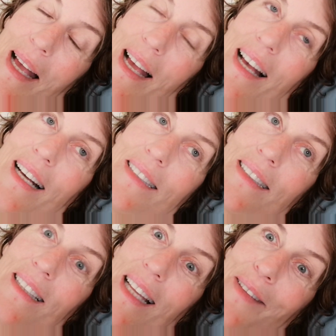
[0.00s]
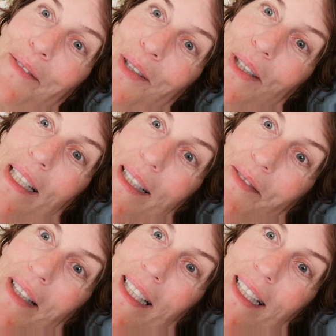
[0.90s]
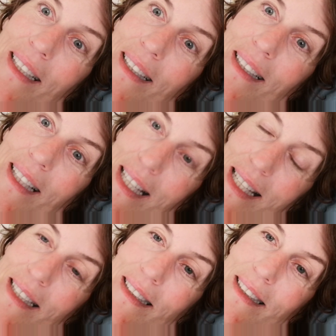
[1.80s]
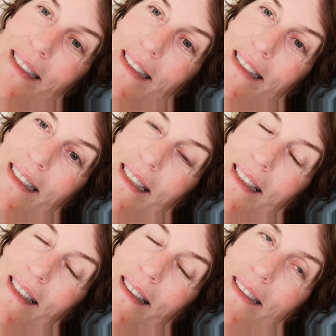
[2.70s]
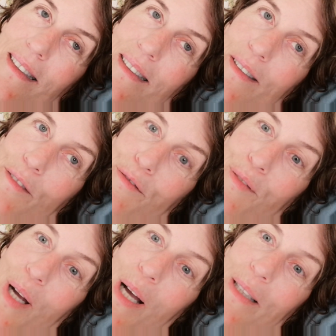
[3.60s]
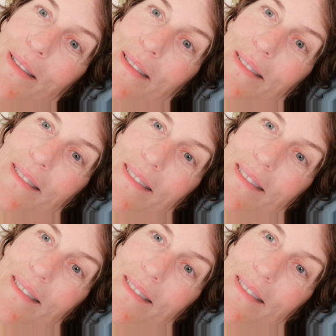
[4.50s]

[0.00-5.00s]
And the life you're living is fraught